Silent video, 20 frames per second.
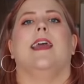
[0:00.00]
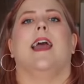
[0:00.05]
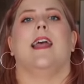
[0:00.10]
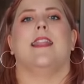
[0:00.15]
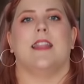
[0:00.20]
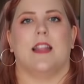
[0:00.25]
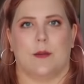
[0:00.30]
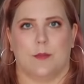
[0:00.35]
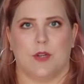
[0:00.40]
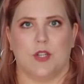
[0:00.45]

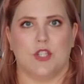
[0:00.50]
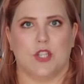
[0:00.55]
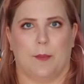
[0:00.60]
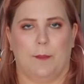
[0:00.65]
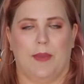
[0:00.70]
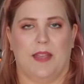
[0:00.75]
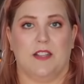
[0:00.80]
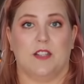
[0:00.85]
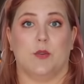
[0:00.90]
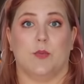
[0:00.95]
and then I'm gonna
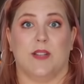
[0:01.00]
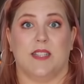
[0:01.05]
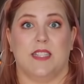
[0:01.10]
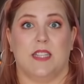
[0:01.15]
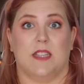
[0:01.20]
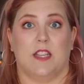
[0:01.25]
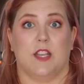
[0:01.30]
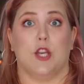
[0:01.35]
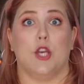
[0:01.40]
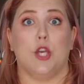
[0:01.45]
jump into what's
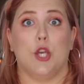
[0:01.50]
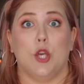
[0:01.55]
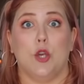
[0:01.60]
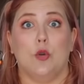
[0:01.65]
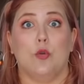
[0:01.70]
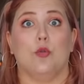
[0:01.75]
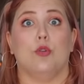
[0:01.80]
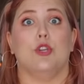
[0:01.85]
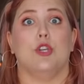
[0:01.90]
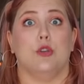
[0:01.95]
in the
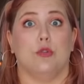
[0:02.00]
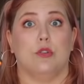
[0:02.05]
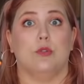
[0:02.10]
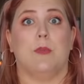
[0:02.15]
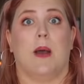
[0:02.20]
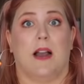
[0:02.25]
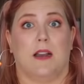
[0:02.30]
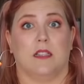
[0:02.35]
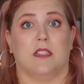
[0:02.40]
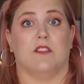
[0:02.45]
huge, huge
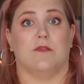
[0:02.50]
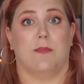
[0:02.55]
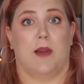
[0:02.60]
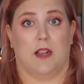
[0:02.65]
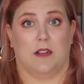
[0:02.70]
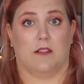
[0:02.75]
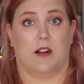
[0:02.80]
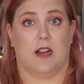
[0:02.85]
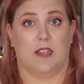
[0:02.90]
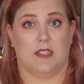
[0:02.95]
box of
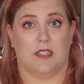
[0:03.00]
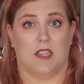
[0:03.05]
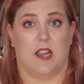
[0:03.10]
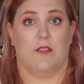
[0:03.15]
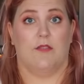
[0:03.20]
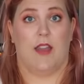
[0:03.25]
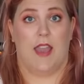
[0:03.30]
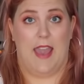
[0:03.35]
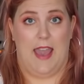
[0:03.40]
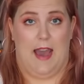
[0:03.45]
ModCloth
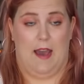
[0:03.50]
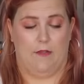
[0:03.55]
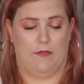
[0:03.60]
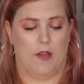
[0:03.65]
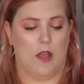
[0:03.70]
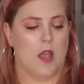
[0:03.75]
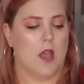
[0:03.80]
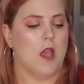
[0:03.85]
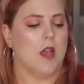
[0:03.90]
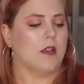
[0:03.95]
stuff I have.
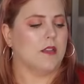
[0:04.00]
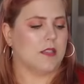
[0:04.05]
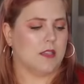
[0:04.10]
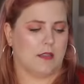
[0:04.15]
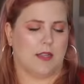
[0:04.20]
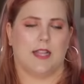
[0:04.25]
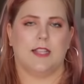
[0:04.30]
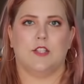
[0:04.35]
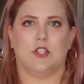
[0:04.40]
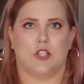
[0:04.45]

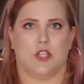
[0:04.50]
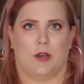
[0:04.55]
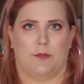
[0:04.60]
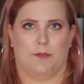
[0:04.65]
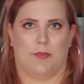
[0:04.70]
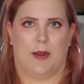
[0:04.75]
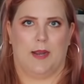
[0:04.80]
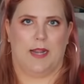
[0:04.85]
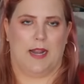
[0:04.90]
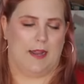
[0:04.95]
So let's
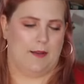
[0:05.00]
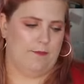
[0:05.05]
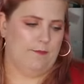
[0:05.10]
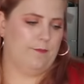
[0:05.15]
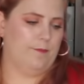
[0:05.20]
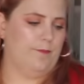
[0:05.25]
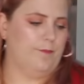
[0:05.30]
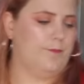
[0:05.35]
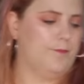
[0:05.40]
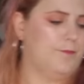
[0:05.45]
jump right in.